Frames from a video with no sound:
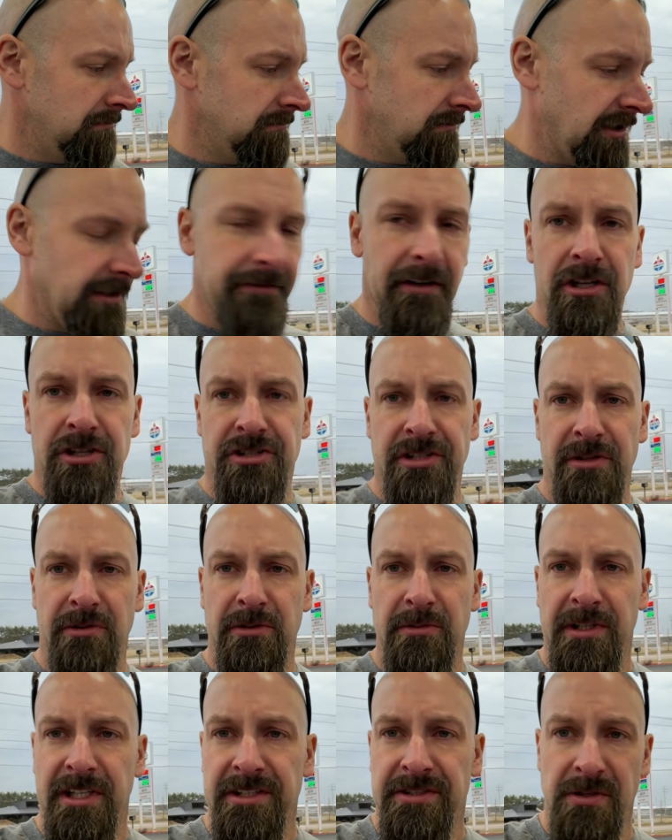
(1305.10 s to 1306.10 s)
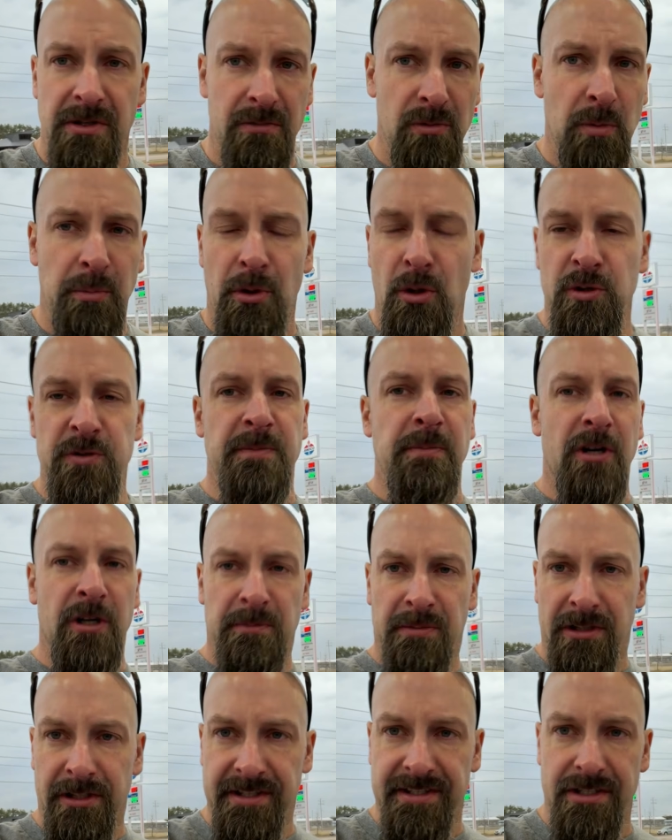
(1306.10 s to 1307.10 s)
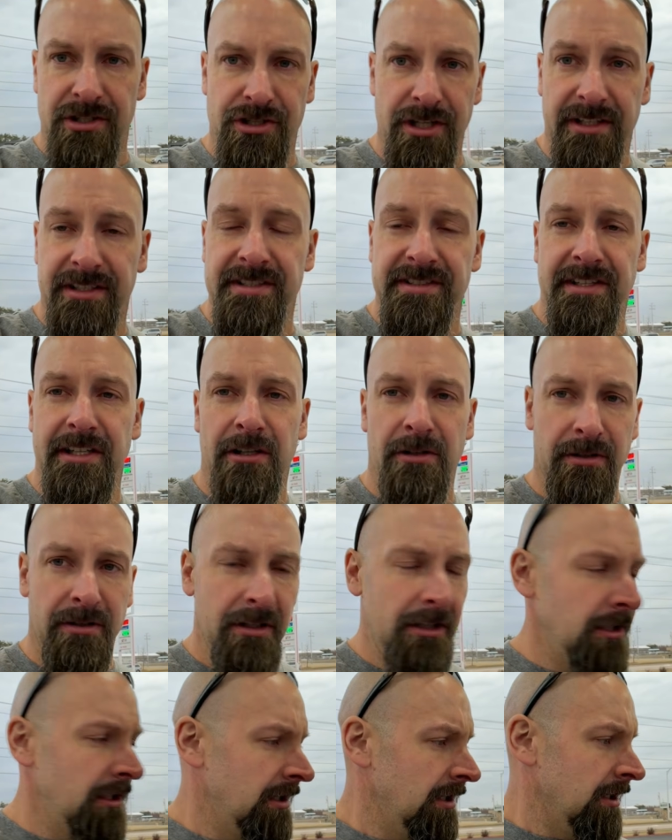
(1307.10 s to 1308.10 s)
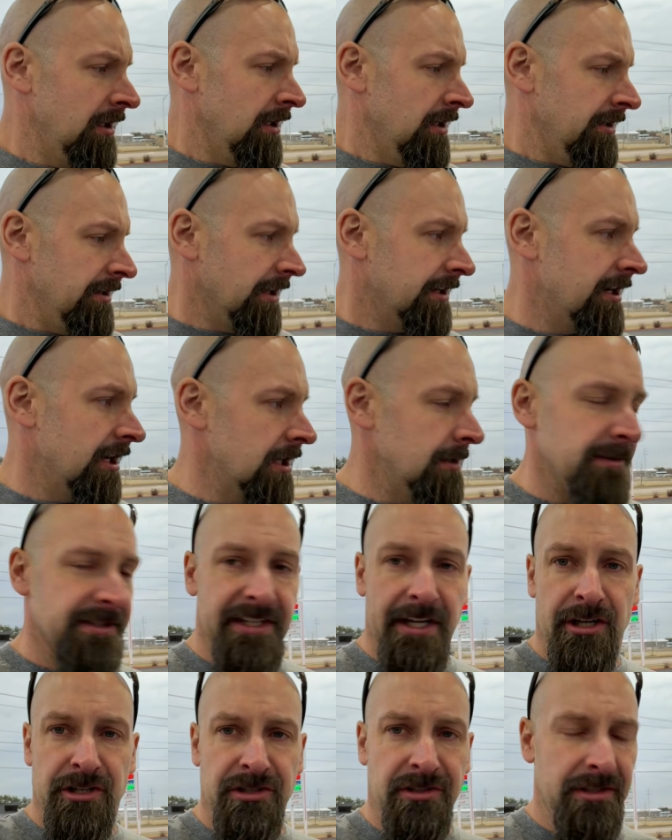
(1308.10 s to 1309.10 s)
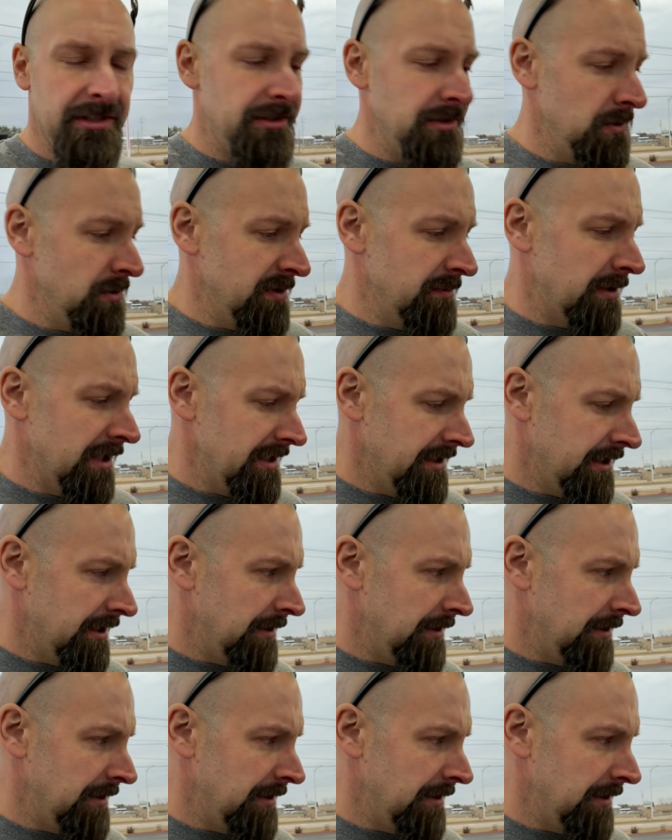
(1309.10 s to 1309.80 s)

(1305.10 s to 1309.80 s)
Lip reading: Eventually, when we get to it, we'll pull spark plugs and check to see how the carb is actually tuned. But